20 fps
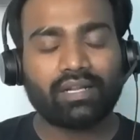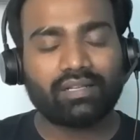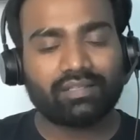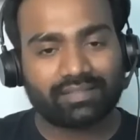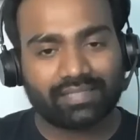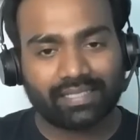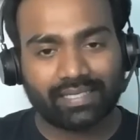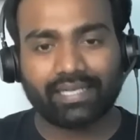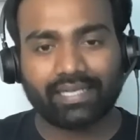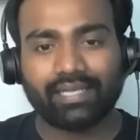
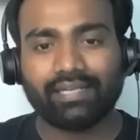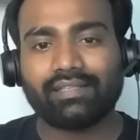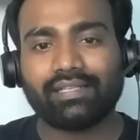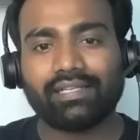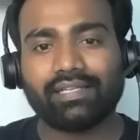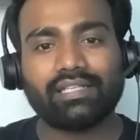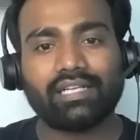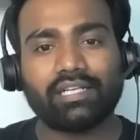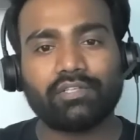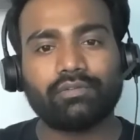Second
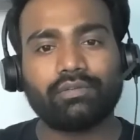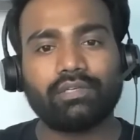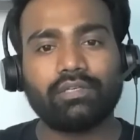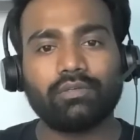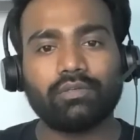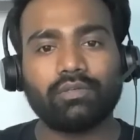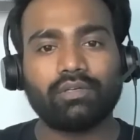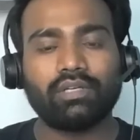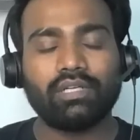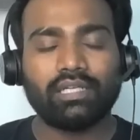thing that you will
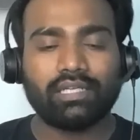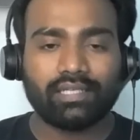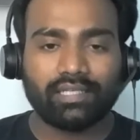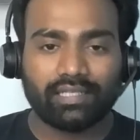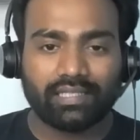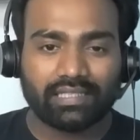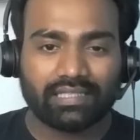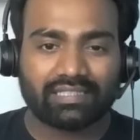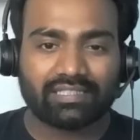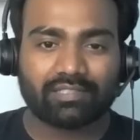do
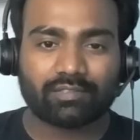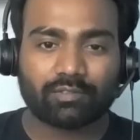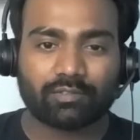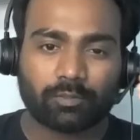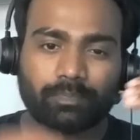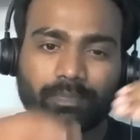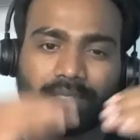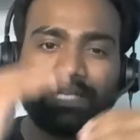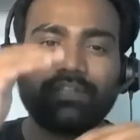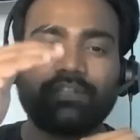is
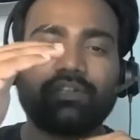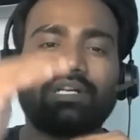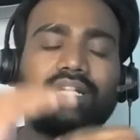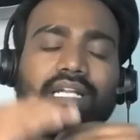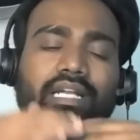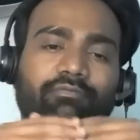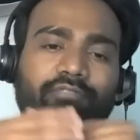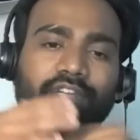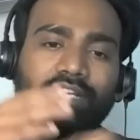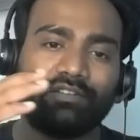spend your
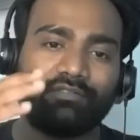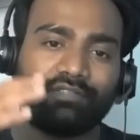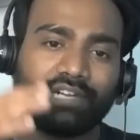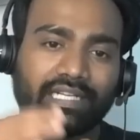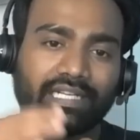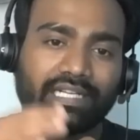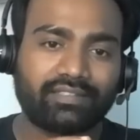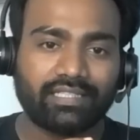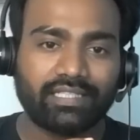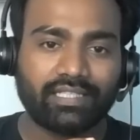time very
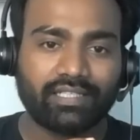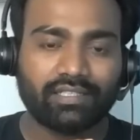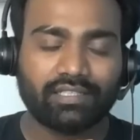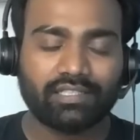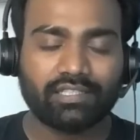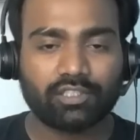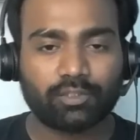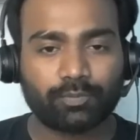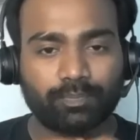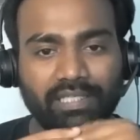wisely,
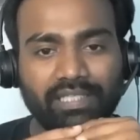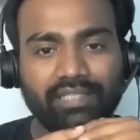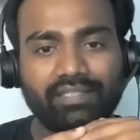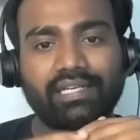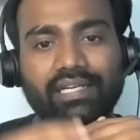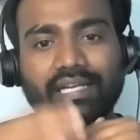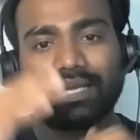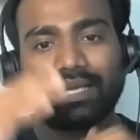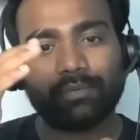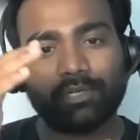split
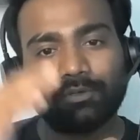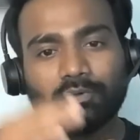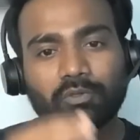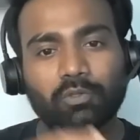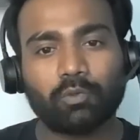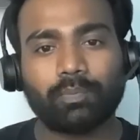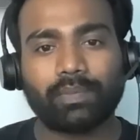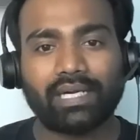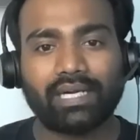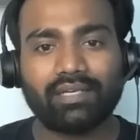the time into
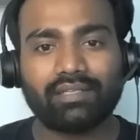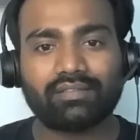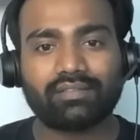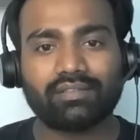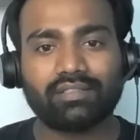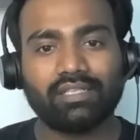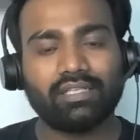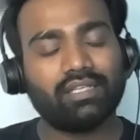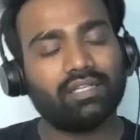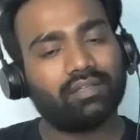two parts,
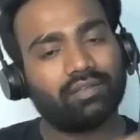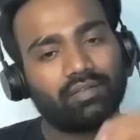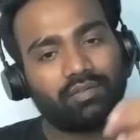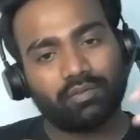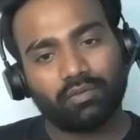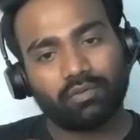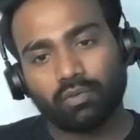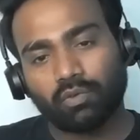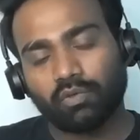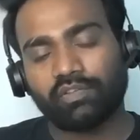
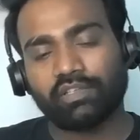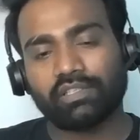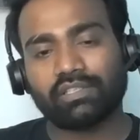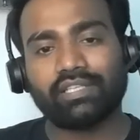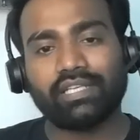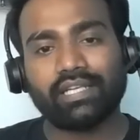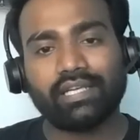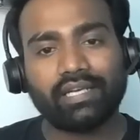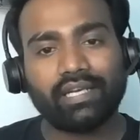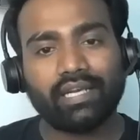go for
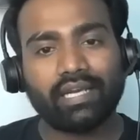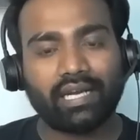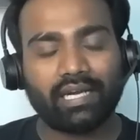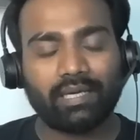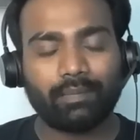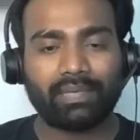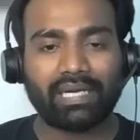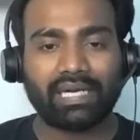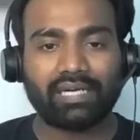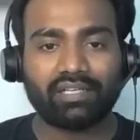theory
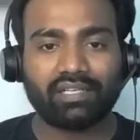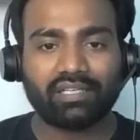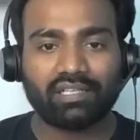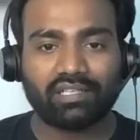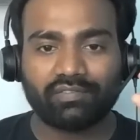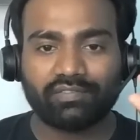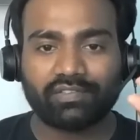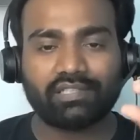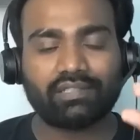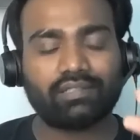and practical
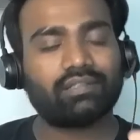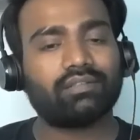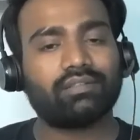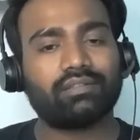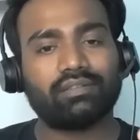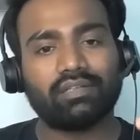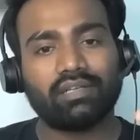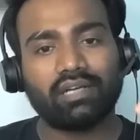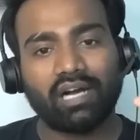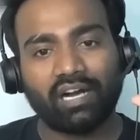for
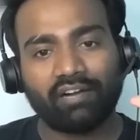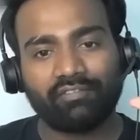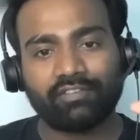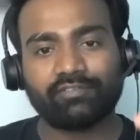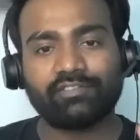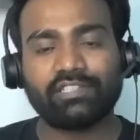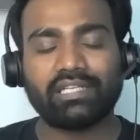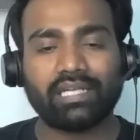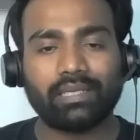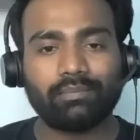half
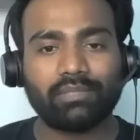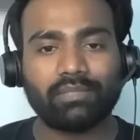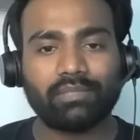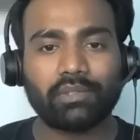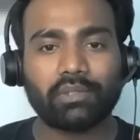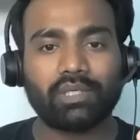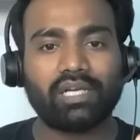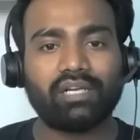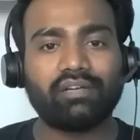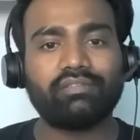of the time that
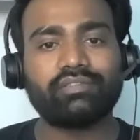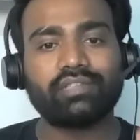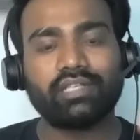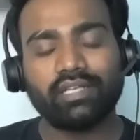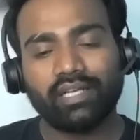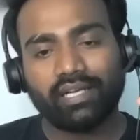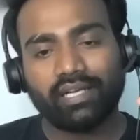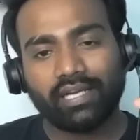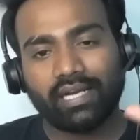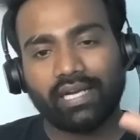you have,
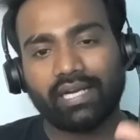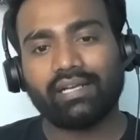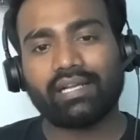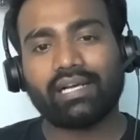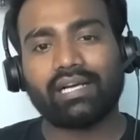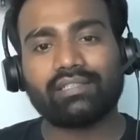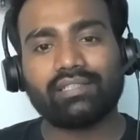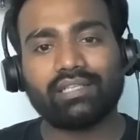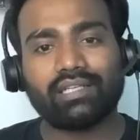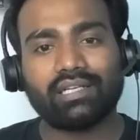and
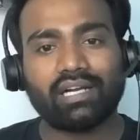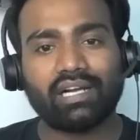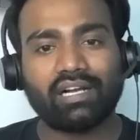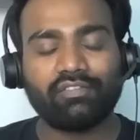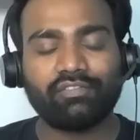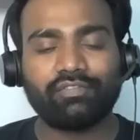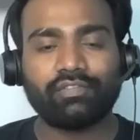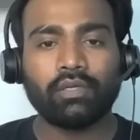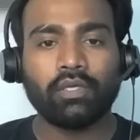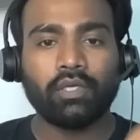other
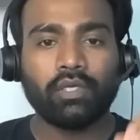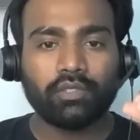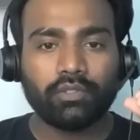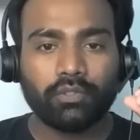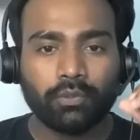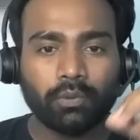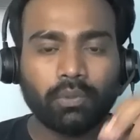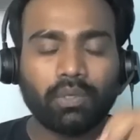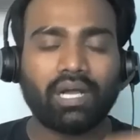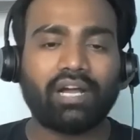half
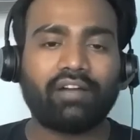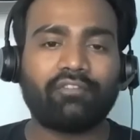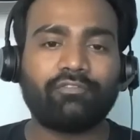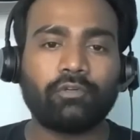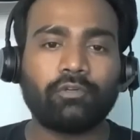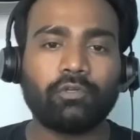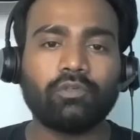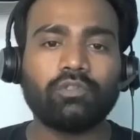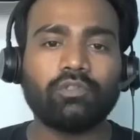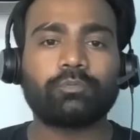you have
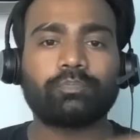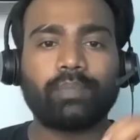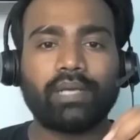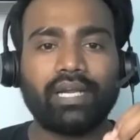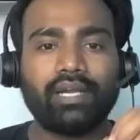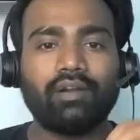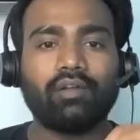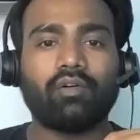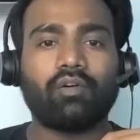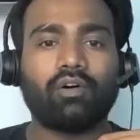to
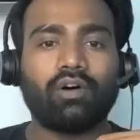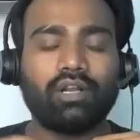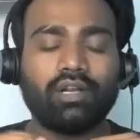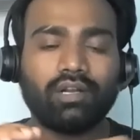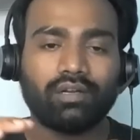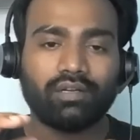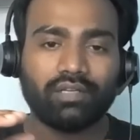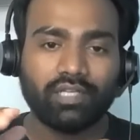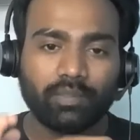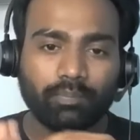spend on
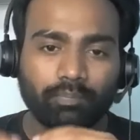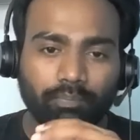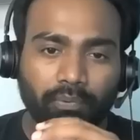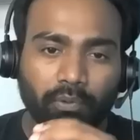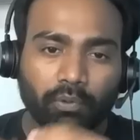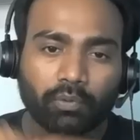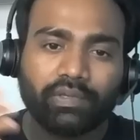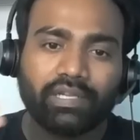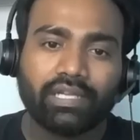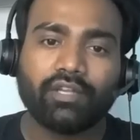
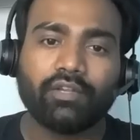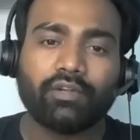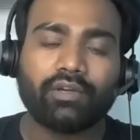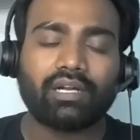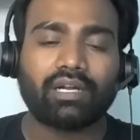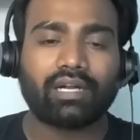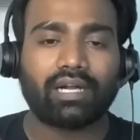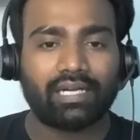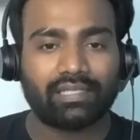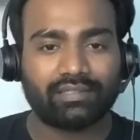improving
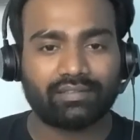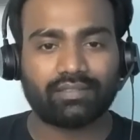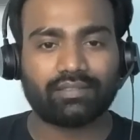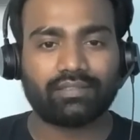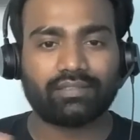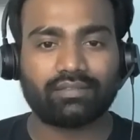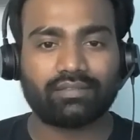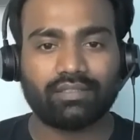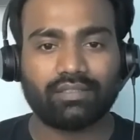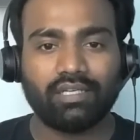your
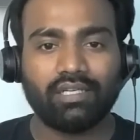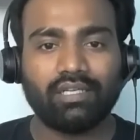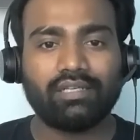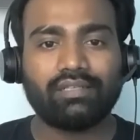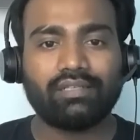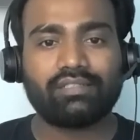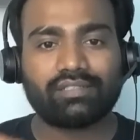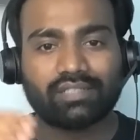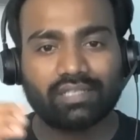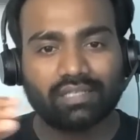answers,
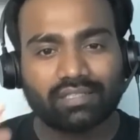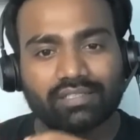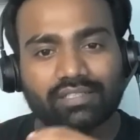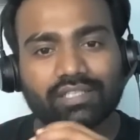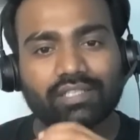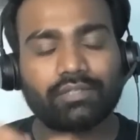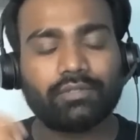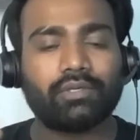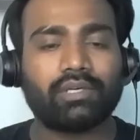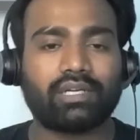
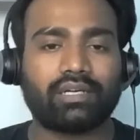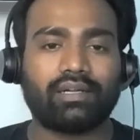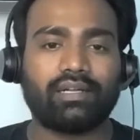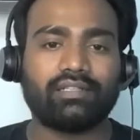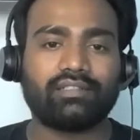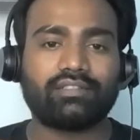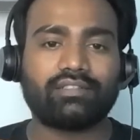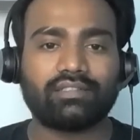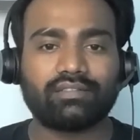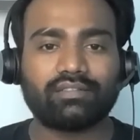structure your
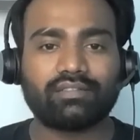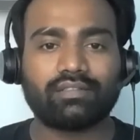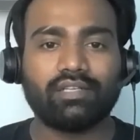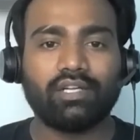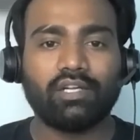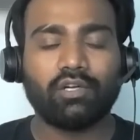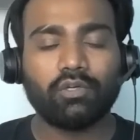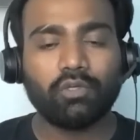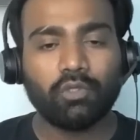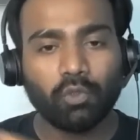answers,
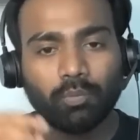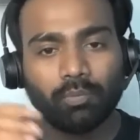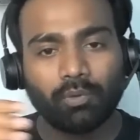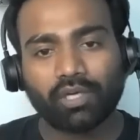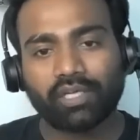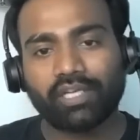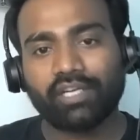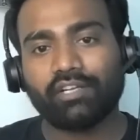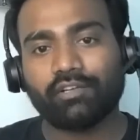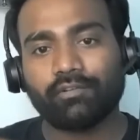do
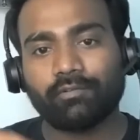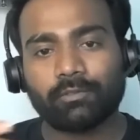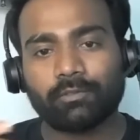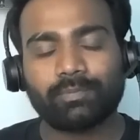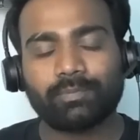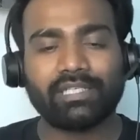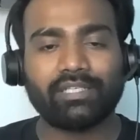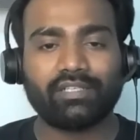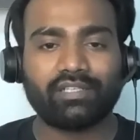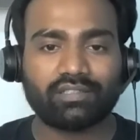mock interviews
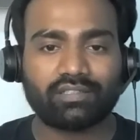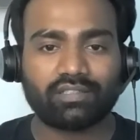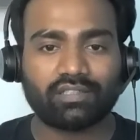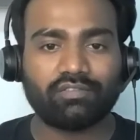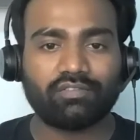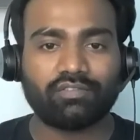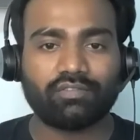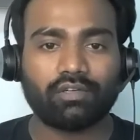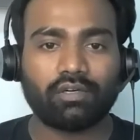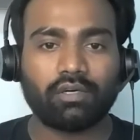by
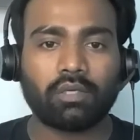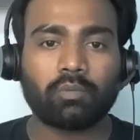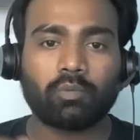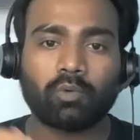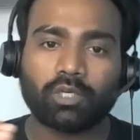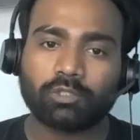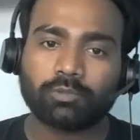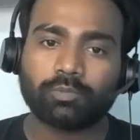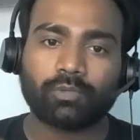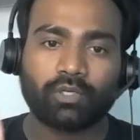yourself or
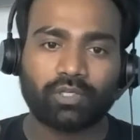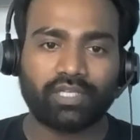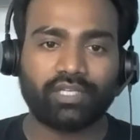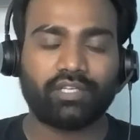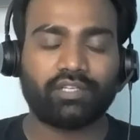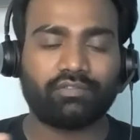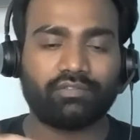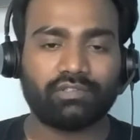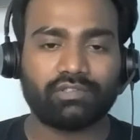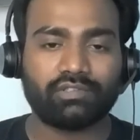watch mock
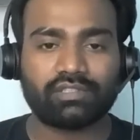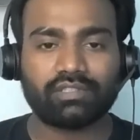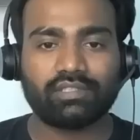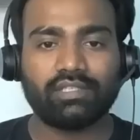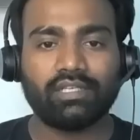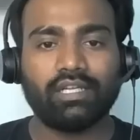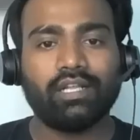interviews.